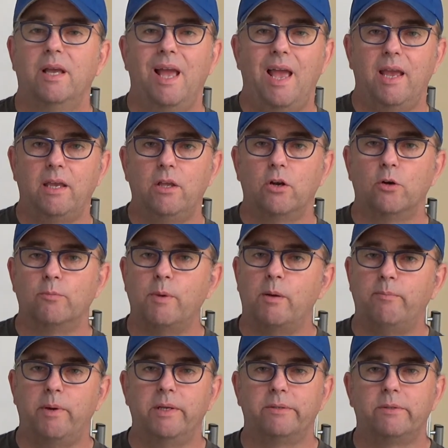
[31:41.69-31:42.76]
Angular
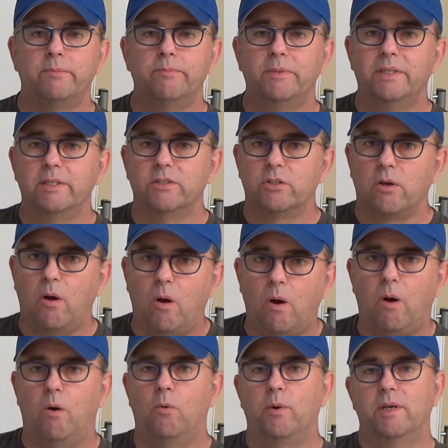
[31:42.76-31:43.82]
momentum is
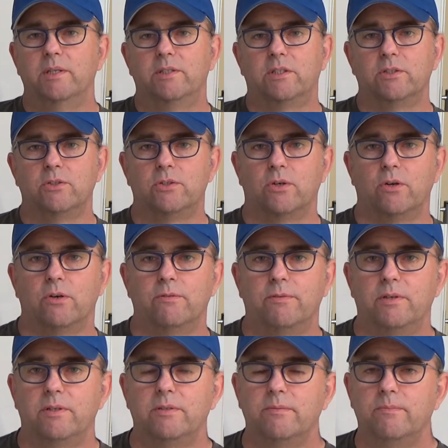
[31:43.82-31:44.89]
always conserved,
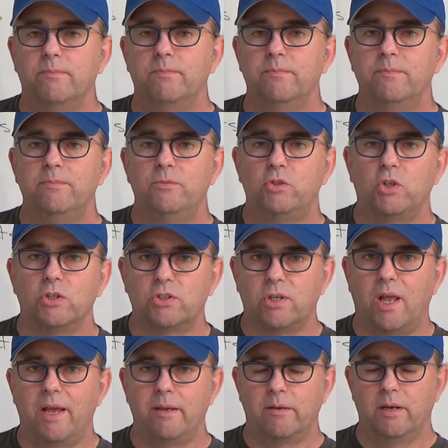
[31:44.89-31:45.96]
just
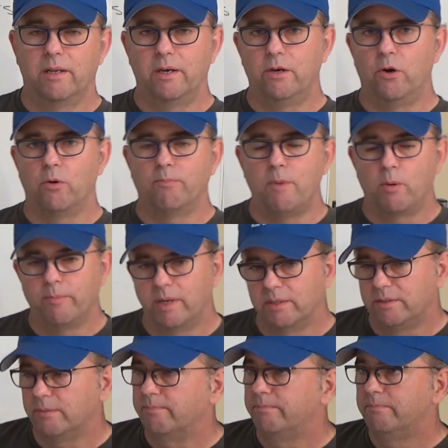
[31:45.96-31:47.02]
like linear
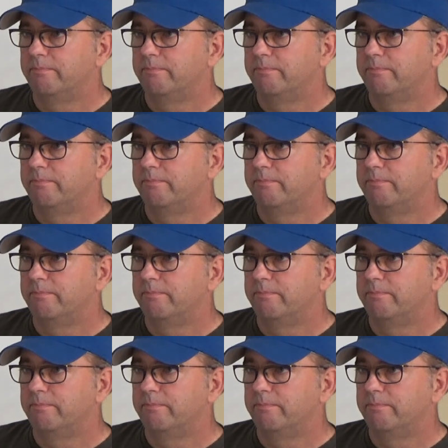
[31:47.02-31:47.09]
momentum.